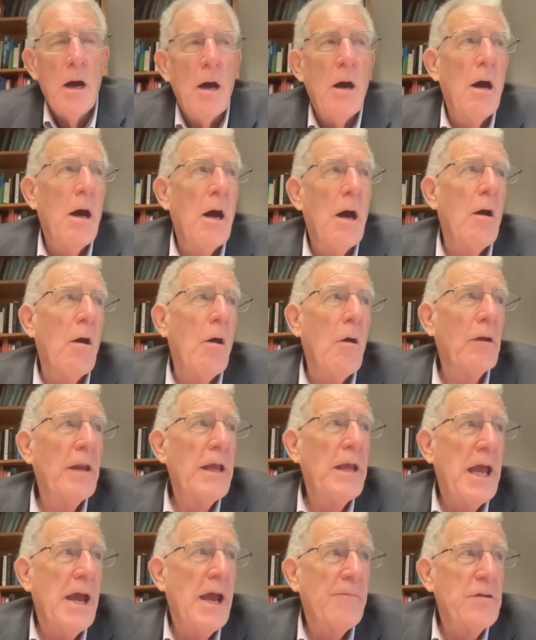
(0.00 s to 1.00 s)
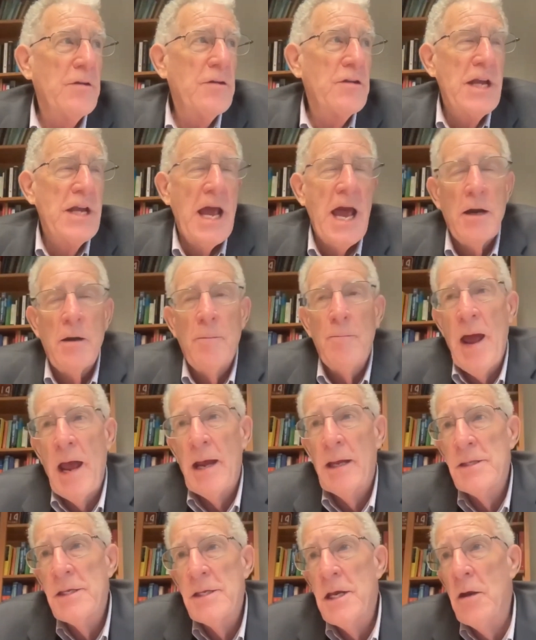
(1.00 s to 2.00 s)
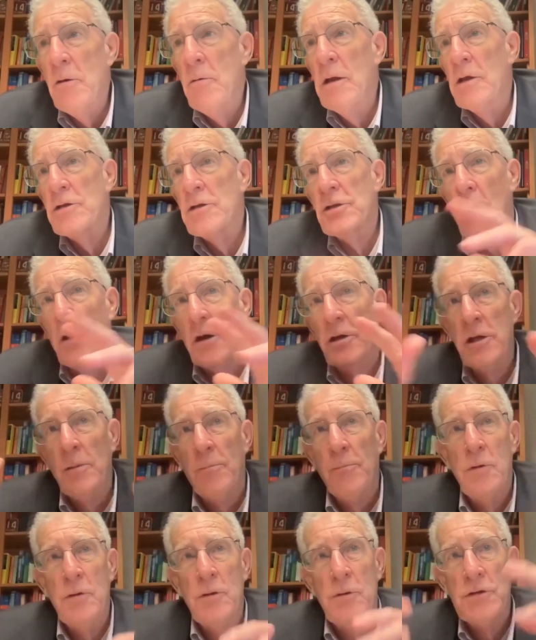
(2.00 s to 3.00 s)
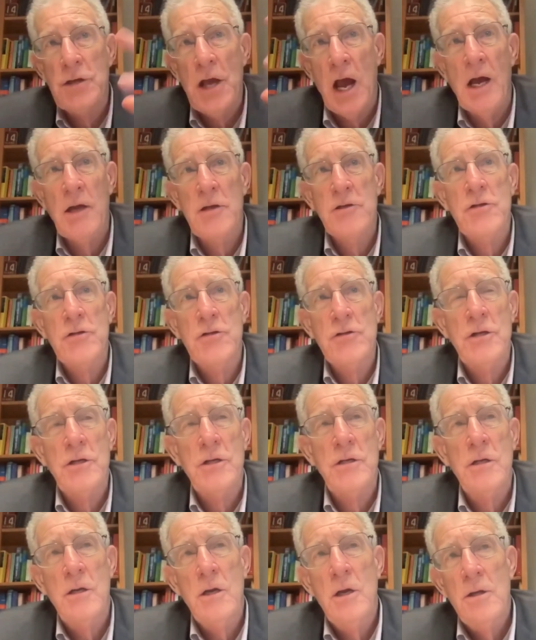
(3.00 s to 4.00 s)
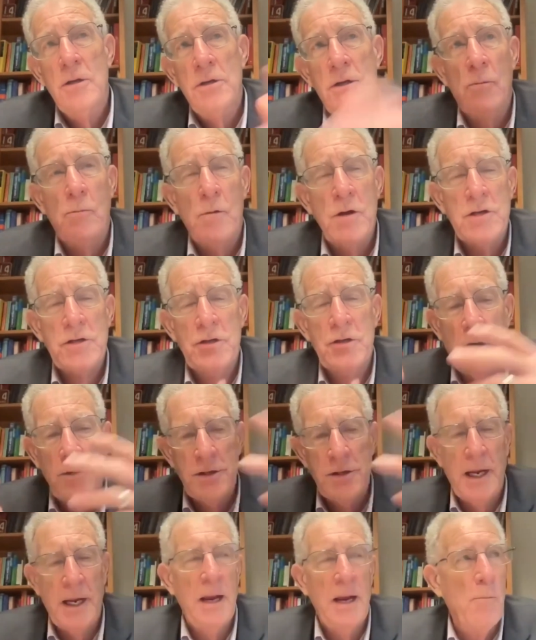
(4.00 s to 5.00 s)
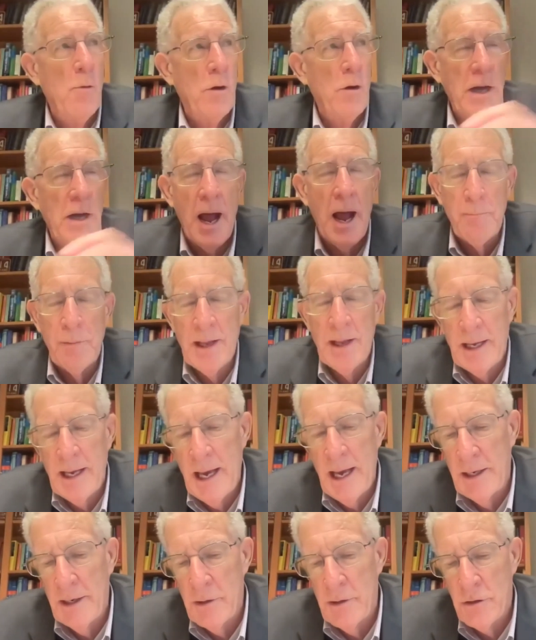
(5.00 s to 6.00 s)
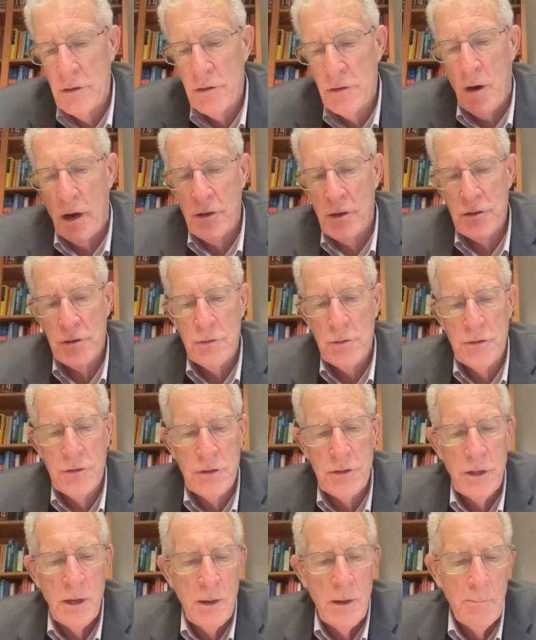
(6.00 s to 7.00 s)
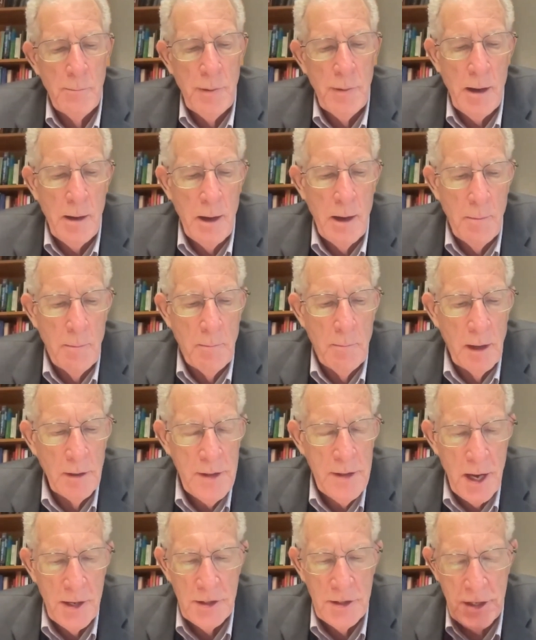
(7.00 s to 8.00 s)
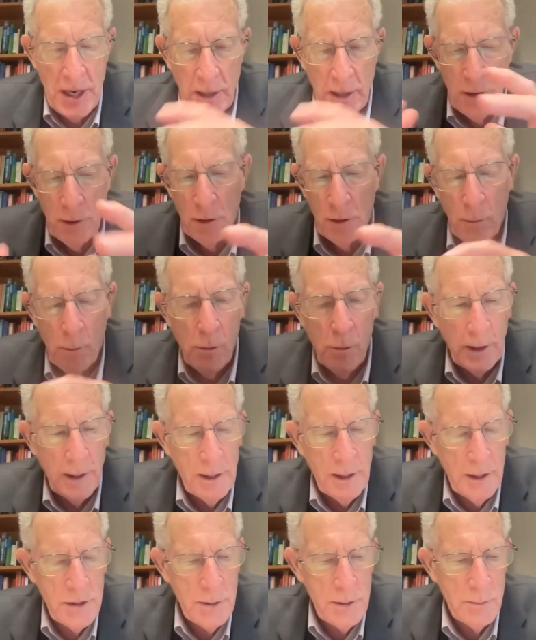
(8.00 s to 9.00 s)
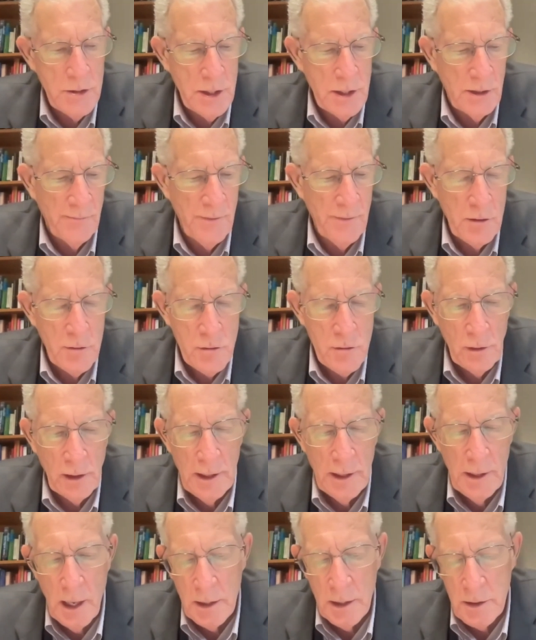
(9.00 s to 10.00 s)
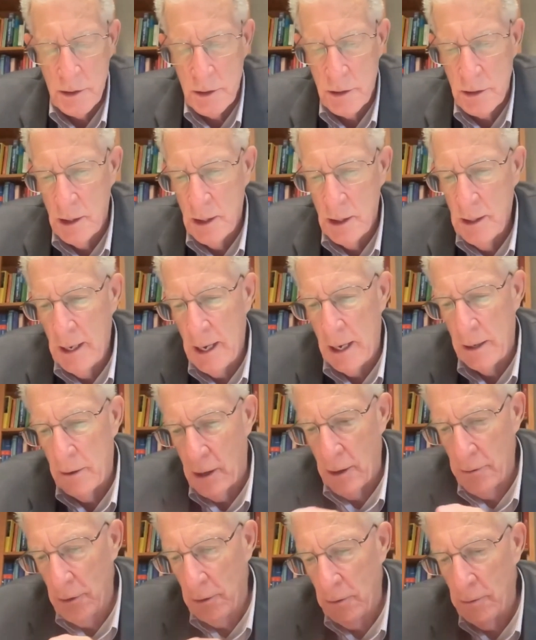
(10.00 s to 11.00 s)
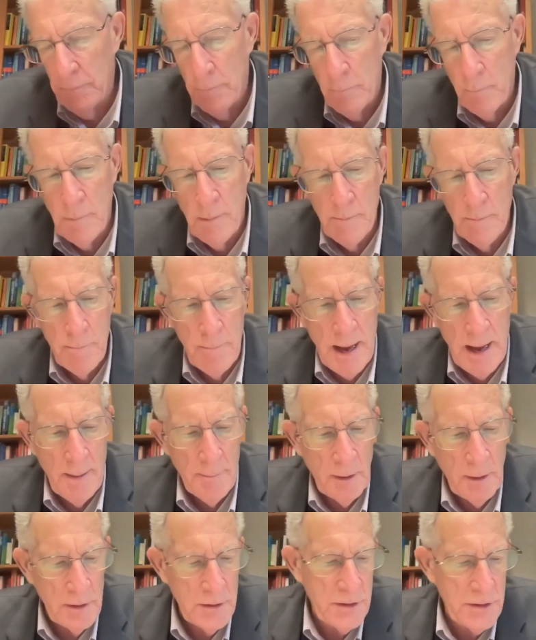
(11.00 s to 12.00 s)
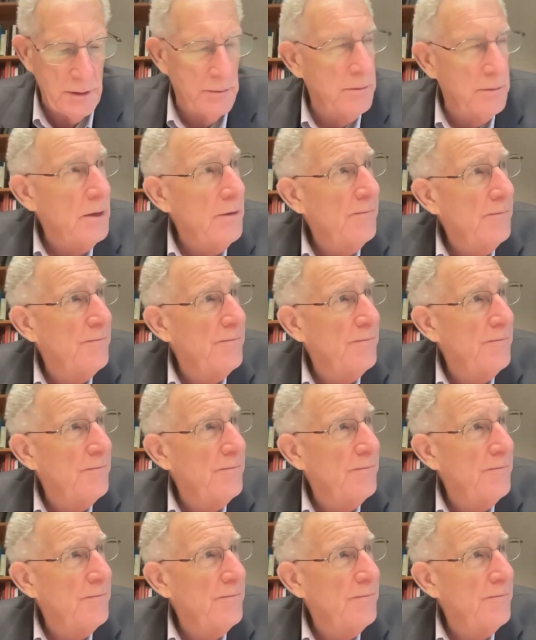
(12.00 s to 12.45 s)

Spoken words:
Only after cyanobacteria started to produce oxygen did we start to get more complicated structures, multicellular organisms, and eventually us and other mammals and